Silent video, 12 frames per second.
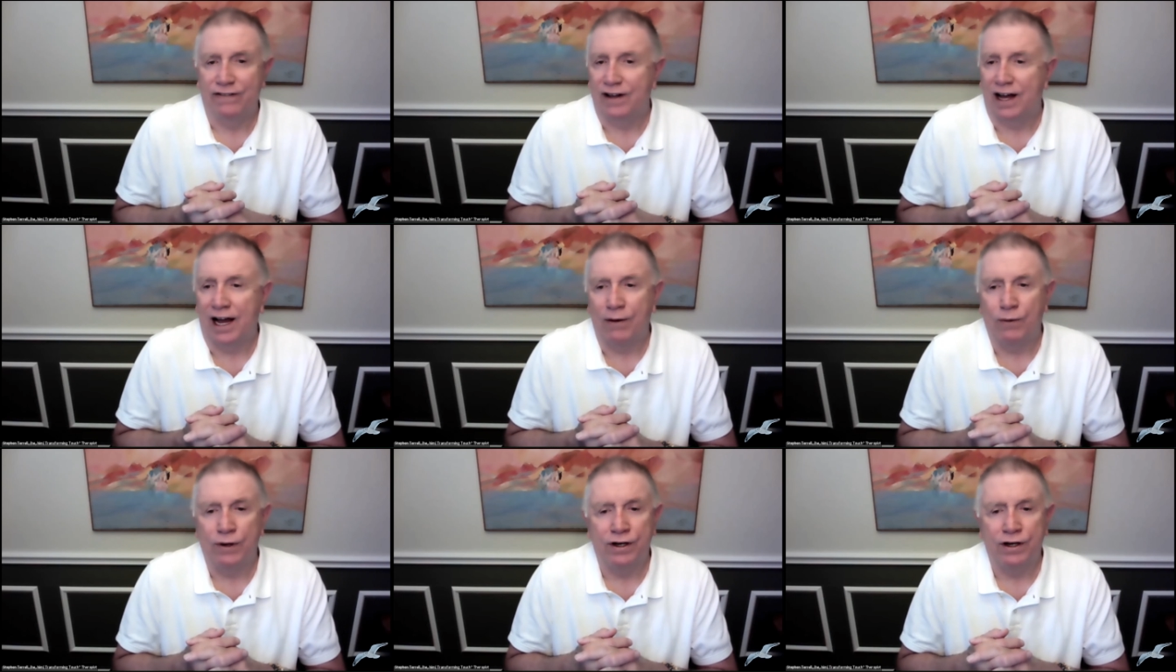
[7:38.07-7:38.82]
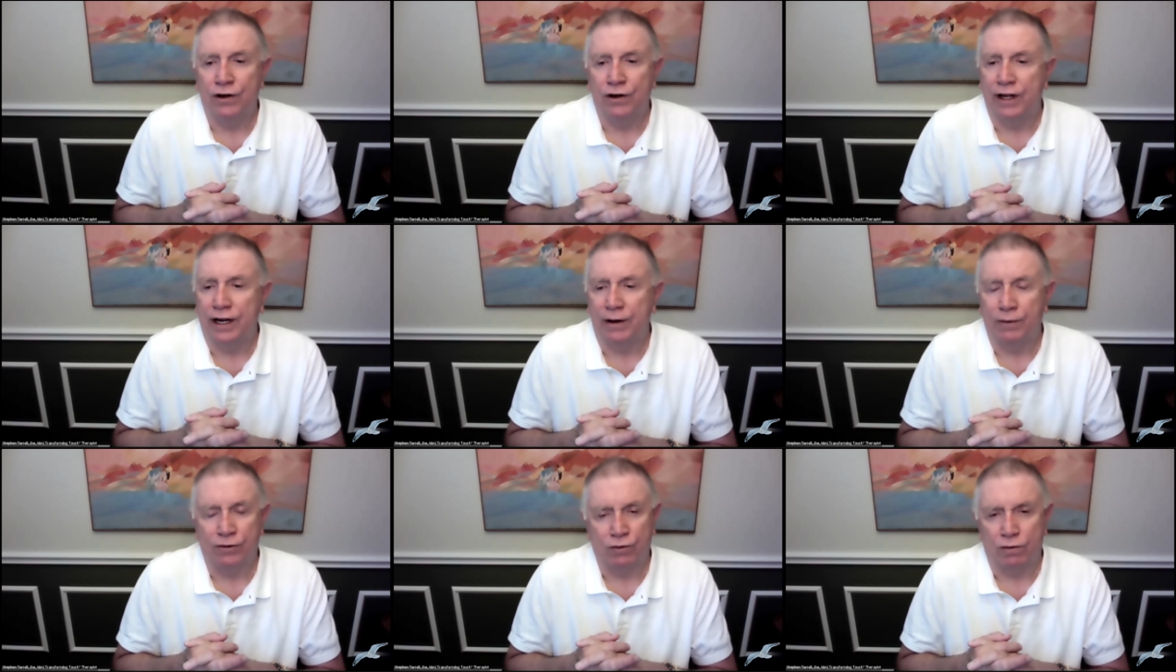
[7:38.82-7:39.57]
I wouldn't know that it
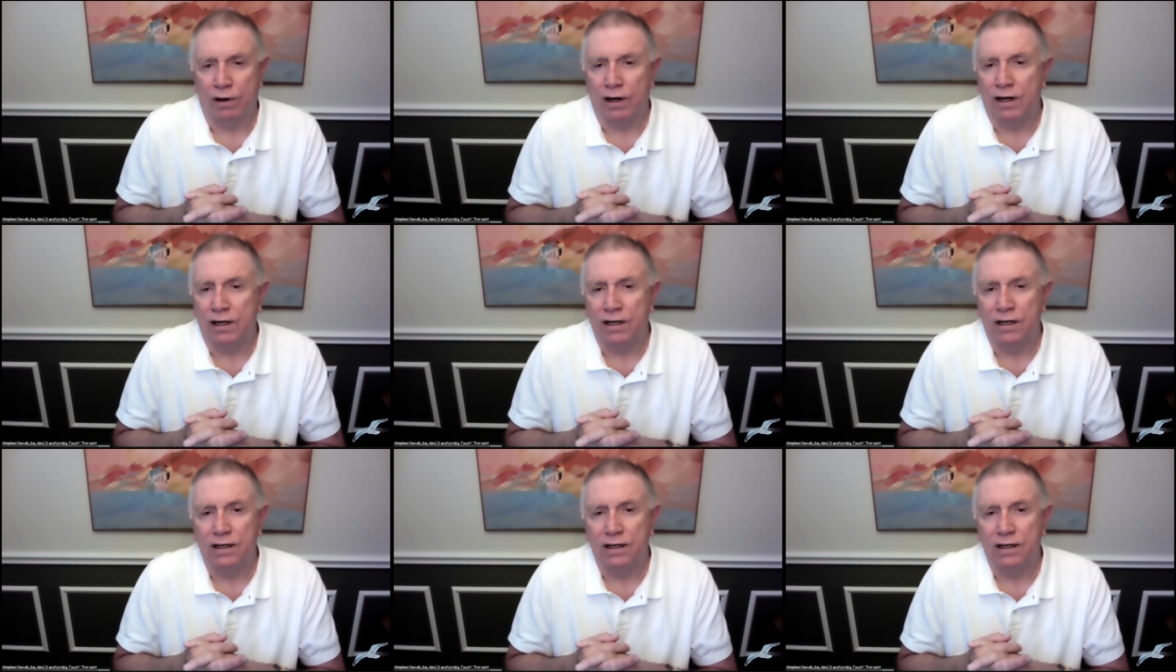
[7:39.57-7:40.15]
was wrong.